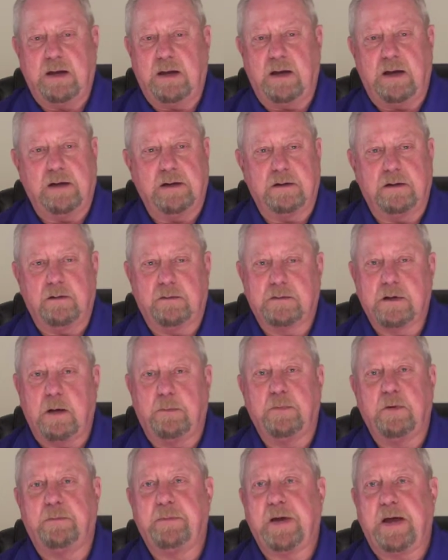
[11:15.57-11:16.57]
I don't know, a
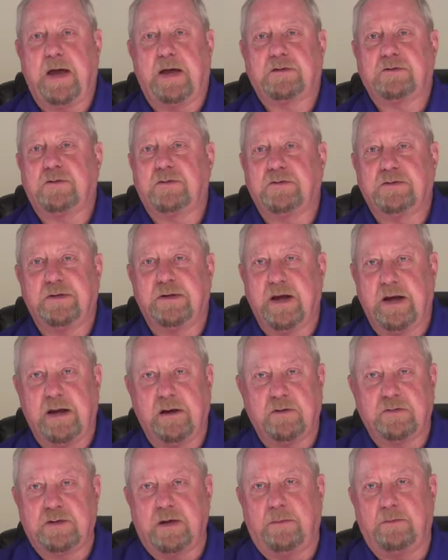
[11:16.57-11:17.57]
couple of piastres a day
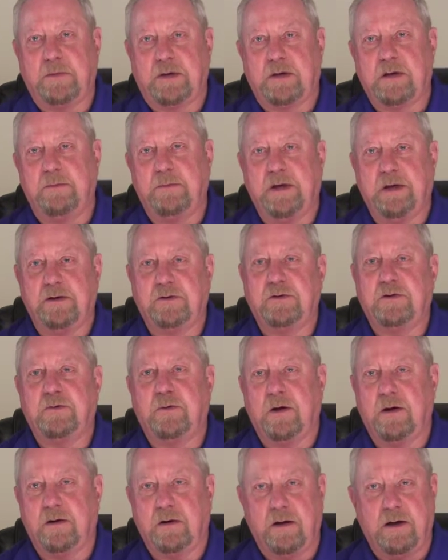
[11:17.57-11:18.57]
or something to come in and
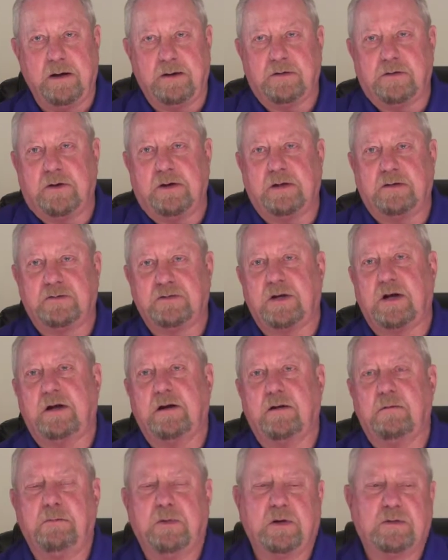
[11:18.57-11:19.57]
do our laundry and
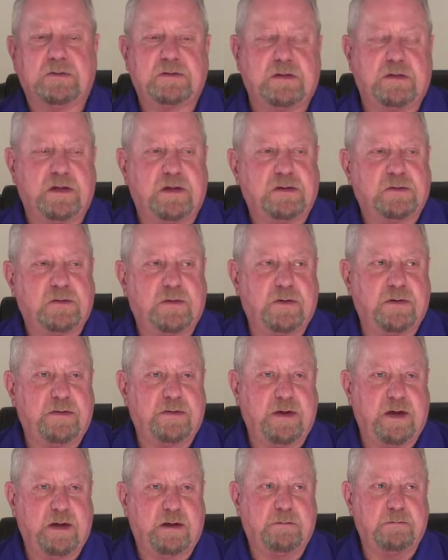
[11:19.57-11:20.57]
shine our boots and that sort of
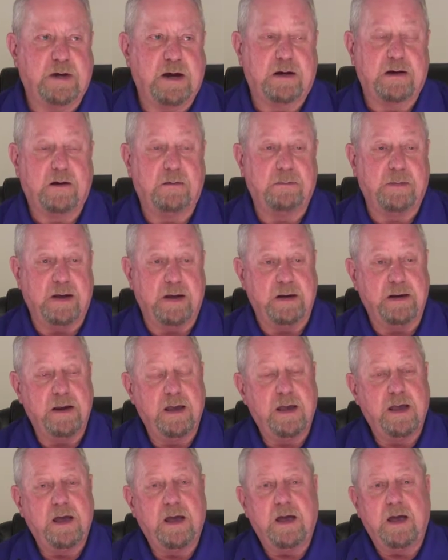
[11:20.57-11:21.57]
thing, make our bed.
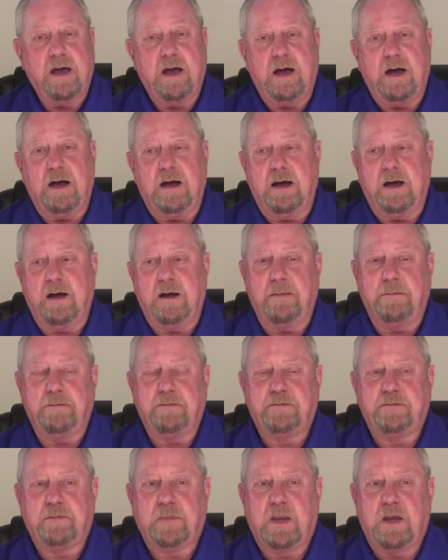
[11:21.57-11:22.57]
I
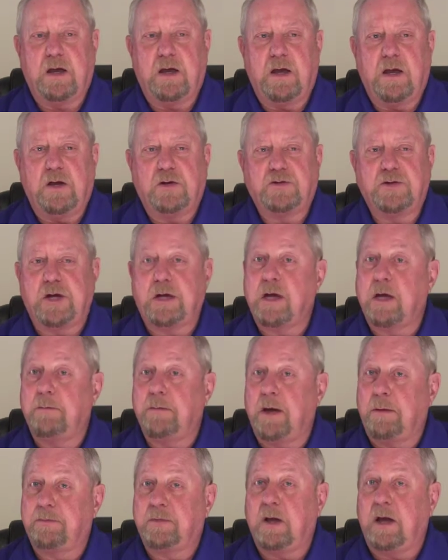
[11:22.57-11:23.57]

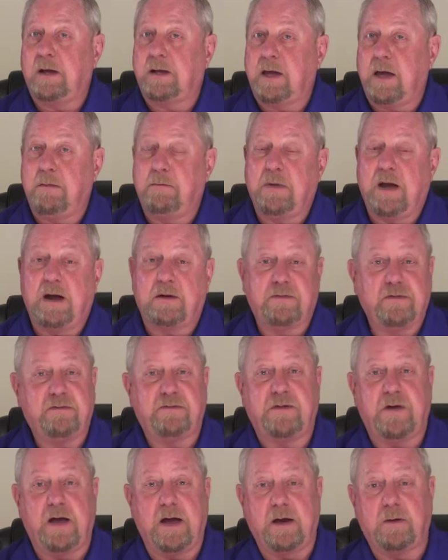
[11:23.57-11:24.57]
came back from
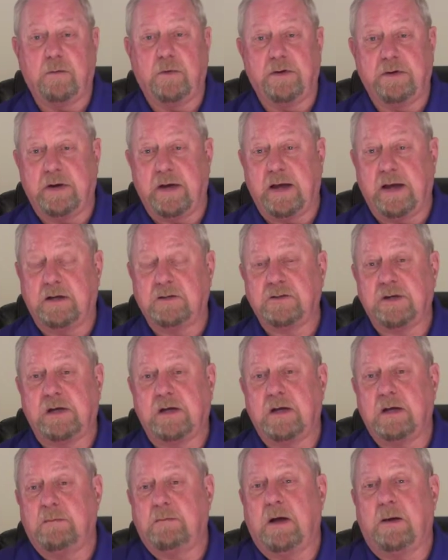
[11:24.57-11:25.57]
flying one day, and she
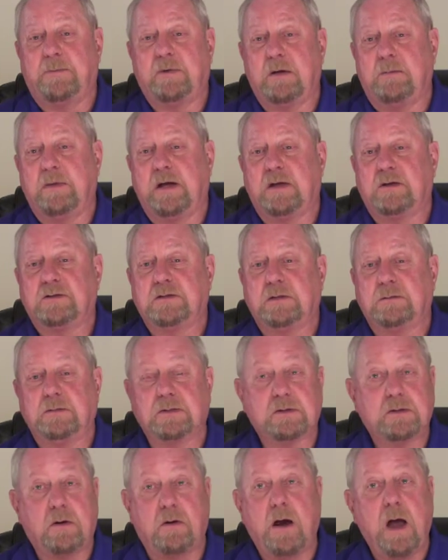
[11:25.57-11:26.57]
came up to me and she
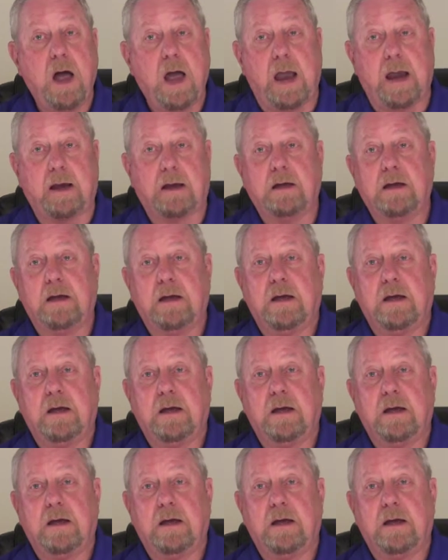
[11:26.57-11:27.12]
was crying.